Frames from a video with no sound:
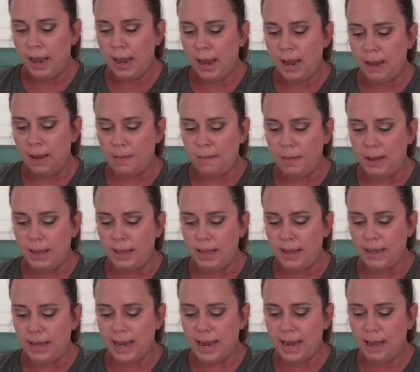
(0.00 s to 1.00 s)
and
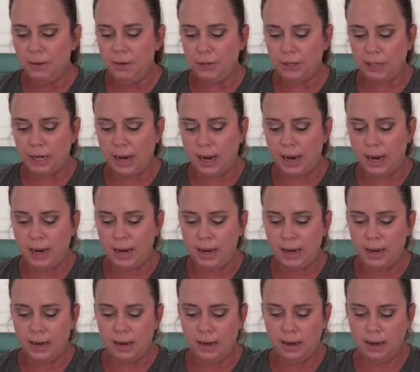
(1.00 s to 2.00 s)
then the other
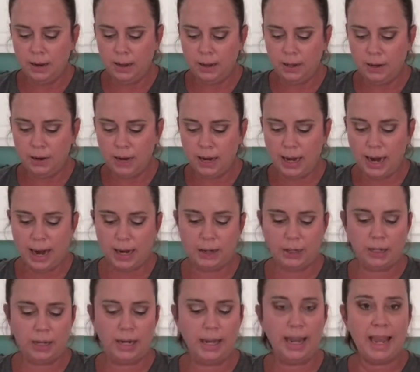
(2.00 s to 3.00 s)
side, you can
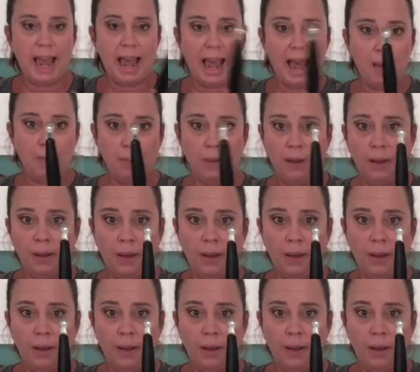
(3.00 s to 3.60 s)
actually cap